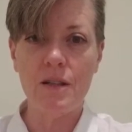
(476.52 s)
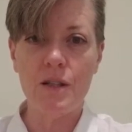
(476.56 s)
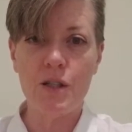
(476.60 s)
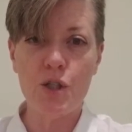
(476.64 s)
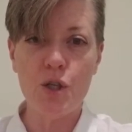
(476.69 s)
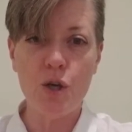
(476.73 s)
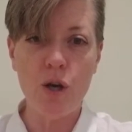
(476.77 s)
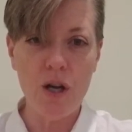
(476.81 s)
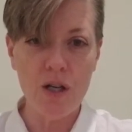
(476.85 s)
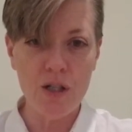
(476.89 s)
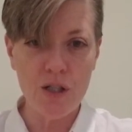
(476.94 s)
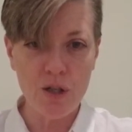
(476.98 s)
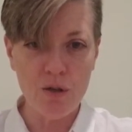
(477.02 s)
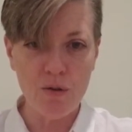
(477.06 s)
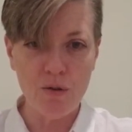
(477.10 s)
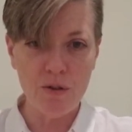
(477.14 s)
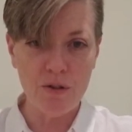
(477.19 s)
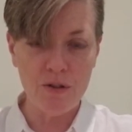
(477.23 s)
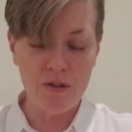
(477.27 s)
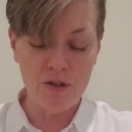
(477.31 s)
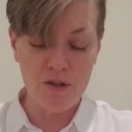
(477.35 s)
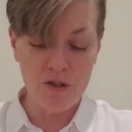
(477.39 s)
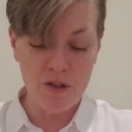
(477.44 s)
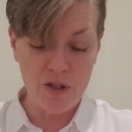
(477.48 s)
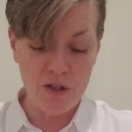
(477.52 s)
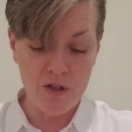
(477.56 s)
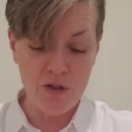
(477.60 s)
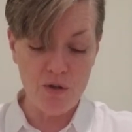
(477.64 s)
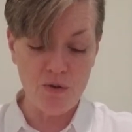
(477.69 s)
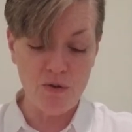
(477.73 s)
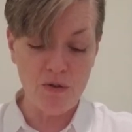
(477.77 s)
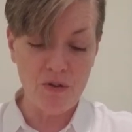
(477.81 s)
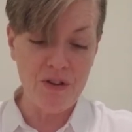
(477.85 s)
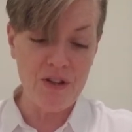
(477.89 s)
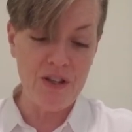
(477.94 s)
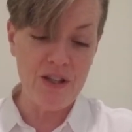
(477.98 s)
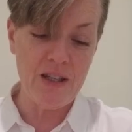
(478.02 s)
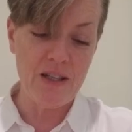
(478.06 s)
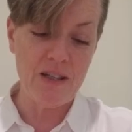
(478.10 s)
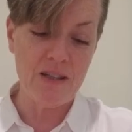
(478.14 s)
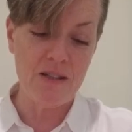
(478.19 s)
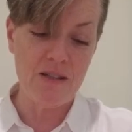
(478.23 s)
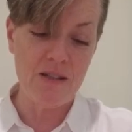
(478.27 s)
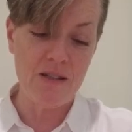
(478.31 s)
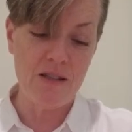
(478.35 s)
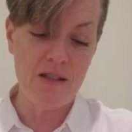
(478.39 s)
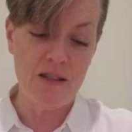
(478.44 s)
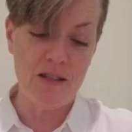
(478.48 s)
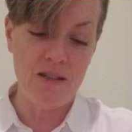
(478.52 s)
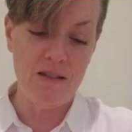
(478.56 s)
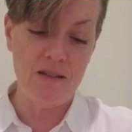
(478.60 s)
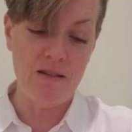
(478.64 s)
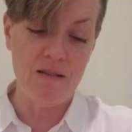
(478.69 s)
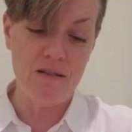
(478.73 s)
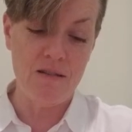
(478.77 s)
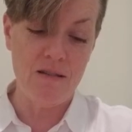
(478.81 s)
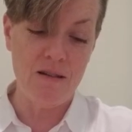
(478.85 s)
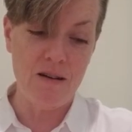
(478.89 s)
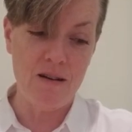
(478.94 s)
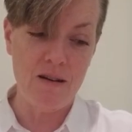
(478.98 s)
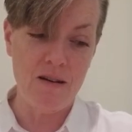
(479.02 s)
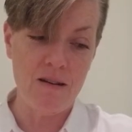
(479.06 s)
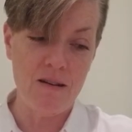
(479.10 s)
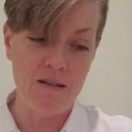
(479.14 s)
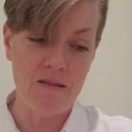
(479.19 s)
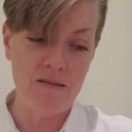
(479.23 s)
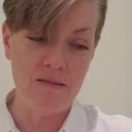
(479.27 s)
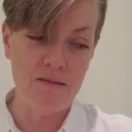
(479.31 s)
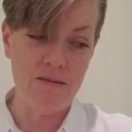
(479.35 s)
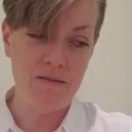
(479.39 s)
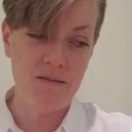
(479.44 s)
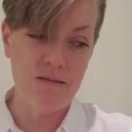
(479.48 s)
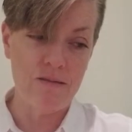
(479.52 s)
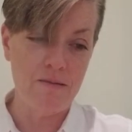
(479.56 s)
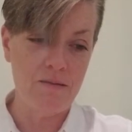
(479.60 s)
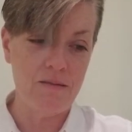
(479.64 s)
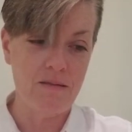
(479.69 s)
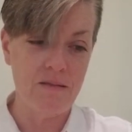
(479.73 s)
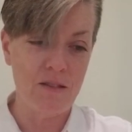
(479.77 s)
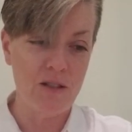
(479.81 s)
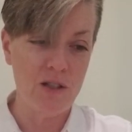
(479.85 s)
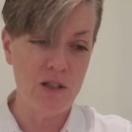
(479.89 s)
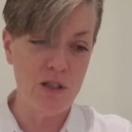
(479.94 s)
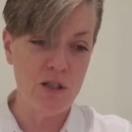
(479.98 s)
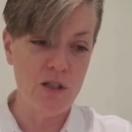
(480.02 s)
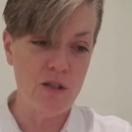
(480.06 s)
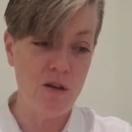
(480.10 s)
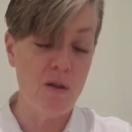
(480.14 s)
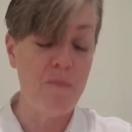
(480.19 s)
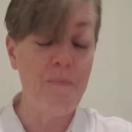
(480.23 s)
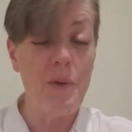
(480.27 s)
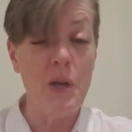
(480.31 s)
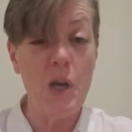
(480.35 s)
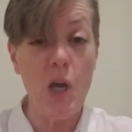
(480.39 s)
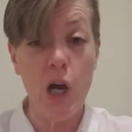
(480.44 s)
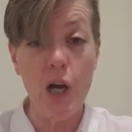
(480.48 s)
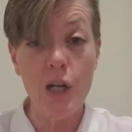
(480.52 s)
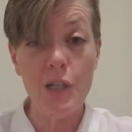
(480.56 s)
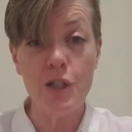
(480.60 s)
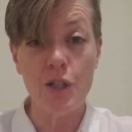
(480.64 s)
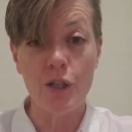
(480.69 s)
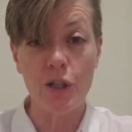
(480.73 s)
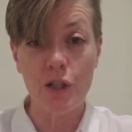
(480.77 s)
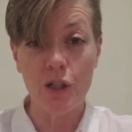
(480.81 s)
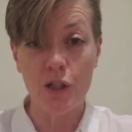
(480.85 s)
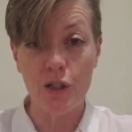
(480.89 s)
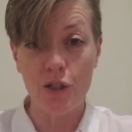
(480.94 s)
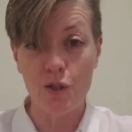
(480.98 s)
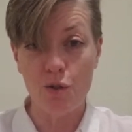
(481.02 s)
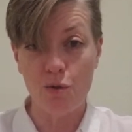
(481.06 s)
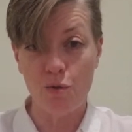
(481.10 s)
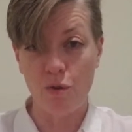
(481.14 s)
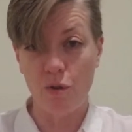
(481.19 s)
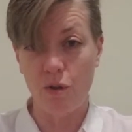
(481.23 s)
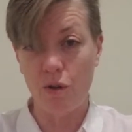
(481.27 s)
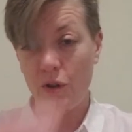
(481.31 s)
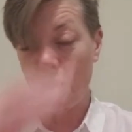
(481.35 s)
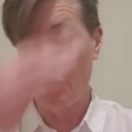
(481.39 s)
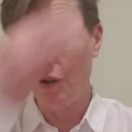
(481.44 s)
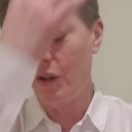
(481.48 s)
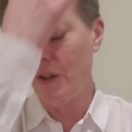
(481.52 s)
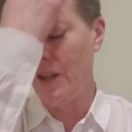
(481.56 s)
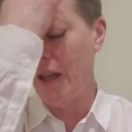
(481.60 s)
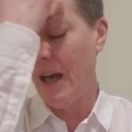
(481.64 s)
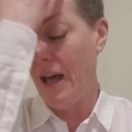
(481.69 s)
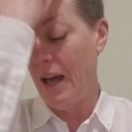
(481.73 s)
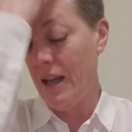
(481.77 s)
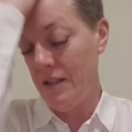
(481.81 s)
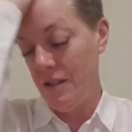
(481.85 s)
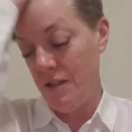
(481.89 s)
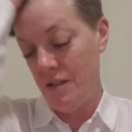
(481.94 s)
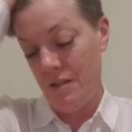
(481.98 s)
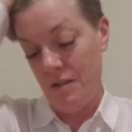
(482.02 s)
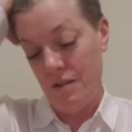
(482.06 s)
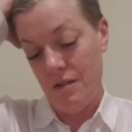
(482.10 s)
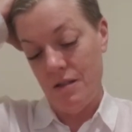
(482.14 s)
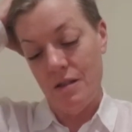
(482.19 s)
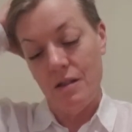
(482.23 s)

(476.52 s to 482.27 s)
trying to control things that are beyond your control. That